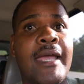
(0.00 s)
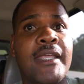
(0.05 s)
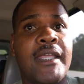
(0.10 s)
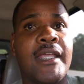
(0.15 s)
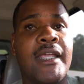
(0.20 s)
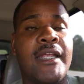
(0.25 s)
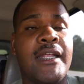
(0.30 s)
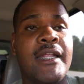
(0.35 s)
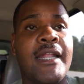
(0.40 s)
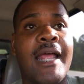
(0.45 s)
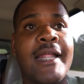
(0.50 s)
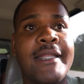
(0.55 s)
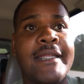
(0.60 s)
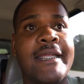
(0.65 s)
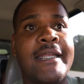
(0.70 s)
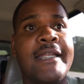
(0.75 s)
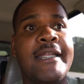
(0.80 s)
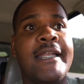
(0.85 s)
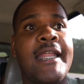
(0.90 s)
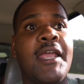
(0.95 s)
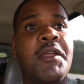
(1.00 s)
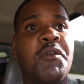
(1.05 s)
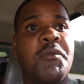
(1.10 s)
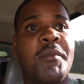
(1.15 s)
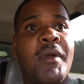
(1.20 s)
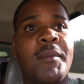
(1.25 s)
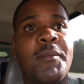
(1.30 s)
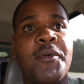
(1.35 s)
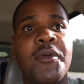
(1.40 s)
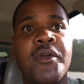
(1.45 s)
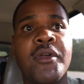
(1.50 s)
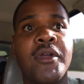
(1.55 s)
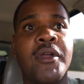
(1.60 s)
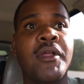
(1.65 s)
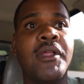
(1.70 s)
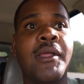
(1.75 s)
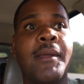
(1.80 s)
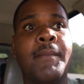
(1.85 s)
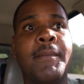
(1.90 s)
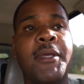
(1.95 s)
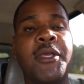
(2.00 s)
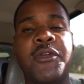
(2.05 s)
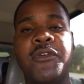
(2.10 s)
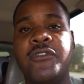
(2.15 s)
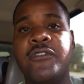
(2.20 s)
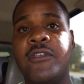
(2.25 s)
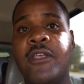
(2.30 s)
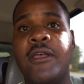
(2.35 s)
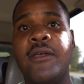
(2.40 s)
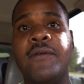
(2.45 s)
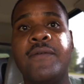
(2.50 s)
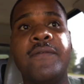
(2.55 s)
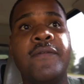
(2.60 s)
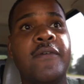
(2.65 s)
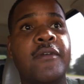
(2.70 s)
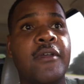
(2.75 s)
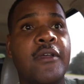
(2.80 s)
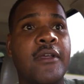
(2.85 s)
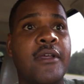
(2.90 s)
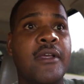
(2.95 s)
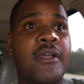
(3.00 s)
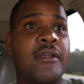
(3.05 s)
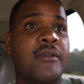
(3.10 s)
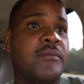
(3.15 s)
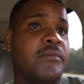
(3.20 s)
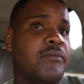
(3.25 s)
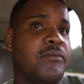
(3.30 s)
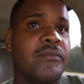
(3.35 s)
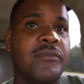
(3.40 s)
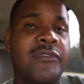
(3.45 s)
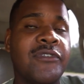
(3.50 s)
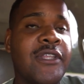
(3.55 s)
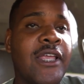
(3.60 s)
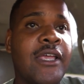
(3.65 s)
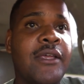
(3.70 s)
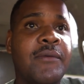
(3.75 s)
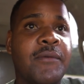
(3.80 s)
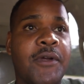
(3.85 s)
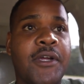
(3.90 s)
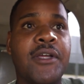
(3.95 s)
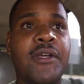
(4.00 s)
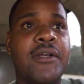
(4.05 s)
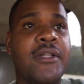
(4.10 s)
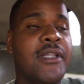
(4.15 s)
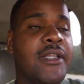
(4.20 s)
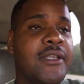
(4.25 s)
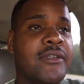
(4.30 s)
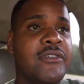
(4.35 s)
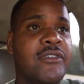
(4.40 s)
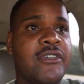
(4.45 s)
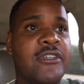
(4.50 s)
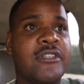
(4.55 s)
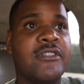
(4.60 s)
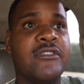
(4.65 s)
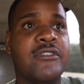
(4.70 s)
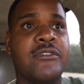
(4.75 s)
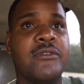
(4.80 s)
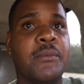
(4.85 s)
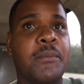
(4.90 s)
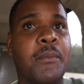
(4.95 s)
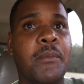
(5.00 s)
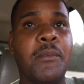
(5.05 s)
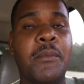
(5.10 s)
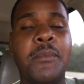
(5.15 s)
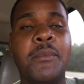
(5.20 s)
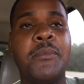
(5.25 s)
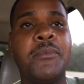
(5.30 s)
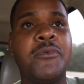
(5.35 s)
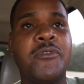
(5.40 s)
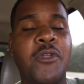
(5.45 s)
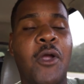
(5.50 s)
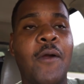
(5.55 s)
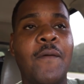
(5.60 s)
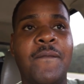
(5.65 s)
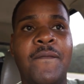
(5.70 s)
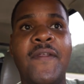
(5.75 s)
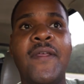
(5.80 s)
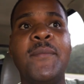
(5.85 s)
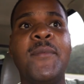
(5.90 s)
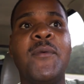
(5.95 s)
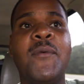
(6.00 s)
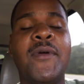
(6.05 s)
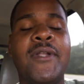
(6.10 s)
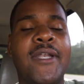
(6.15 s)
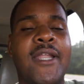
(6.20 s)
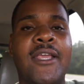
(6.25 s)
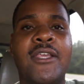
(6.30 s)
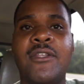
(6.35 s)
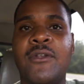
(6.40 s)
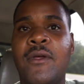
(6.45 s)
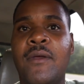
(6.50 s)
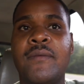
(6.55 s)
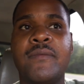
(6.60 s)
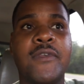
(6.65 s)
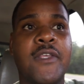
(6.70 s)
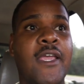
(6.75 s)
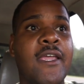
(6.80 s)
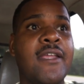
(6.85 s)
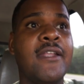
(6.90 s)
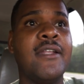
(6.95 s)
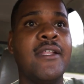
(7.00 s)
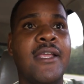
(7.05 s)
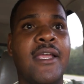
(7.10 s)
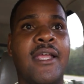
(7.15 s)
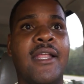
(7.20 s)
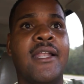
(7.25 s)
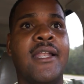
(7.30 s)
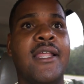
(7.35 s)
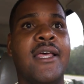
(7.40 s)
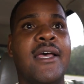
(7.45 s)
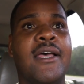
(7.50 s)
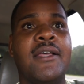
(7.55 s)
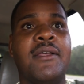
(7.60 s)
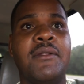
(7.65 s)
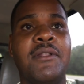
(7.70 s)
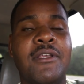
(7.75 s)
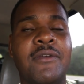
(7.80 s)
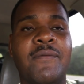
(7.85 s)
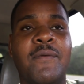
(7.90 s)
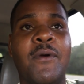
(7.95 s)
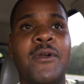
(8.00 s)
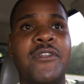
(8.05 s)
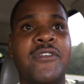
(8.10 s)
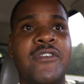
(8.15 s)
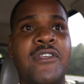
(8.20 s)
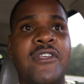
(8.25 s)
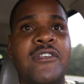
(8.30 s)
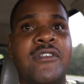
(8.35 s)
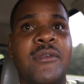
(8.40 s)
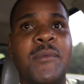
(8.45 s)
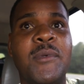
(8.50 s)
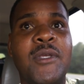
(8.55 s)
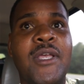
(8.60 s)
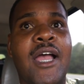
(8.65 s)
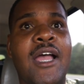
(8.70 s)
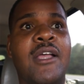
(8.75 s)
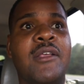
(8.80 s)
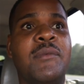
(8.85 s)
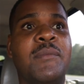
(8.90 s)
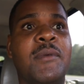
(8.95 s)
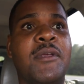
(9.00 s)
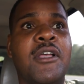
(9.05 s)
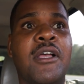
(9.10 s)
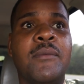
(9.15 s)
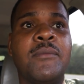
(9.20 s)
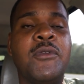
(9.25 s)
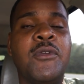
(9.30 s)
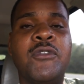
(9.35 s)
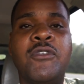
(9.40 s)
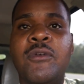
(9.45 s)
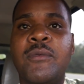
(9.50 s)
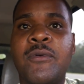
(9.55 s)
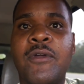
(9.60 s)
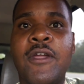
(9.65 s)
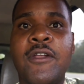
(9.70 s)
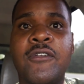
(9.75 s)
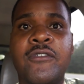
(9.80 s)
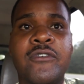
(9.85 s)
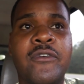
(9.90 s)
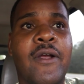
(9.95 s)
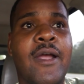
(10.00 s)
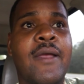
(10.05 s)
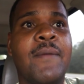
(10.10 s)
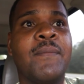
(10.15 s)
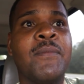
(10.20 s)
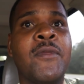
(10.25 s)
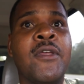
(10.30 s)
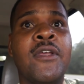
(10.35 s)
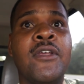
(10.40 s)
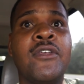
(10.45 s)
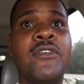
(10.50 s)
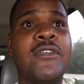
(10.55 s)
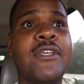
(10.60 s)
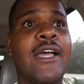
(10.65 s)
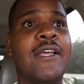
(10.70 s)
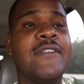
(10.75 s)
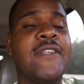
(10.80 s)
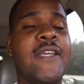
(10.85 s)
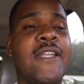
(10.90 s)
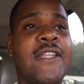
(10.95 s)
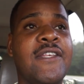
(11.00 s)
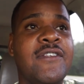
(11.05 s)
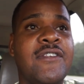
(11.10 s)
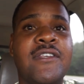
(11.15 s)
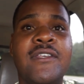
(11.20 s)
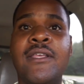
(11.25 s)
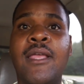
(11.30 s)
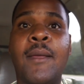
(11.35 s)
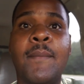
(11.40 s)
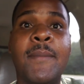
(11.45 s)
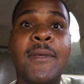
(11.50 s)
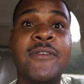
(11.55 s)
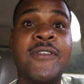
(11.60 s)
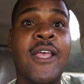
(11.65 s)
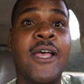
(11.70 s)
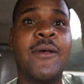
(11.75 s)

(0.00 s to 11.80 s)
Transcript: And at the end of the day, remember, be yourself, stay real, and just start filming one day. You know what I'm saying? And look forward to seeing some of you guys become YouTube creators, all right? You guys take it easy. Peace out.